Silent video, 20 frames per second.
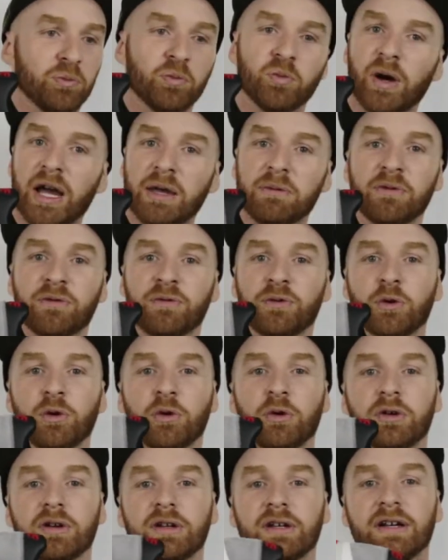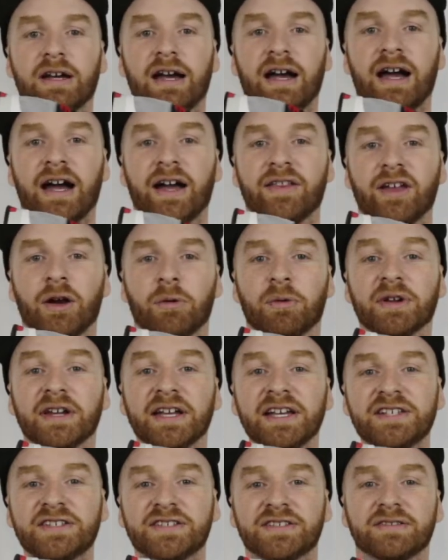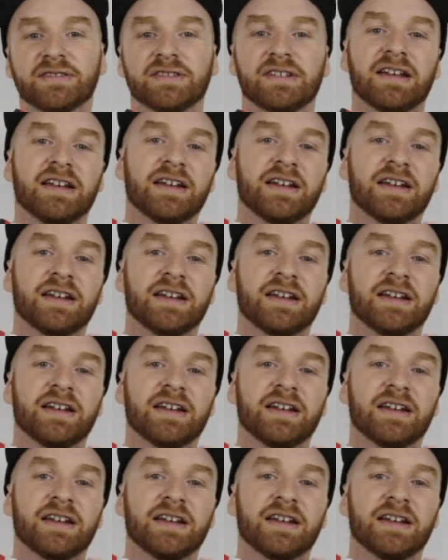way before they released,